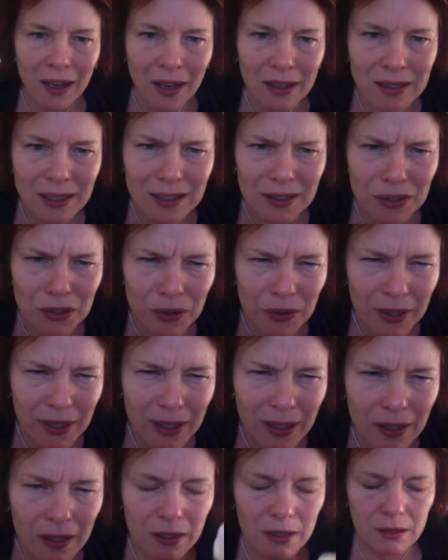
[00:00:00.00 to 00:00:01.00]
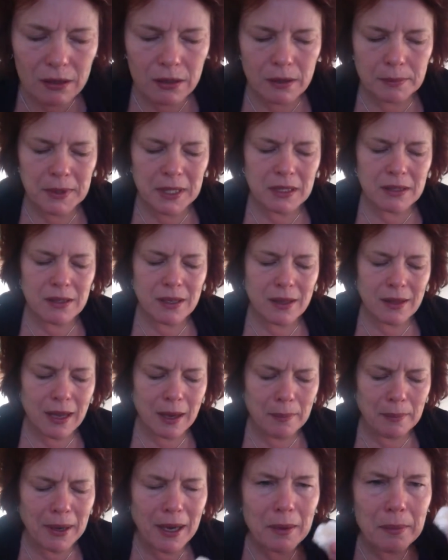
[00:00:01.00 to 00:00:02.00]
Is it dirty? I mean, it's not
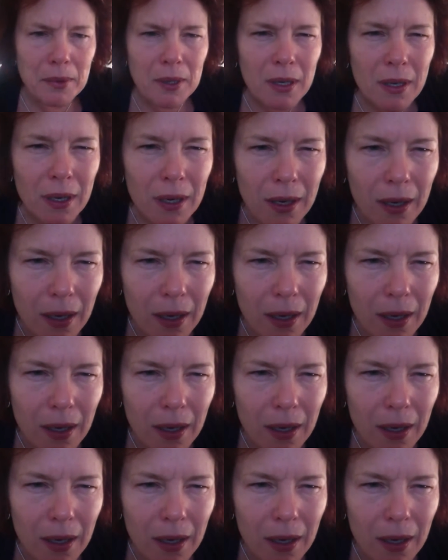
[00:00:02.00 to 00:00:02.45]
that bad, but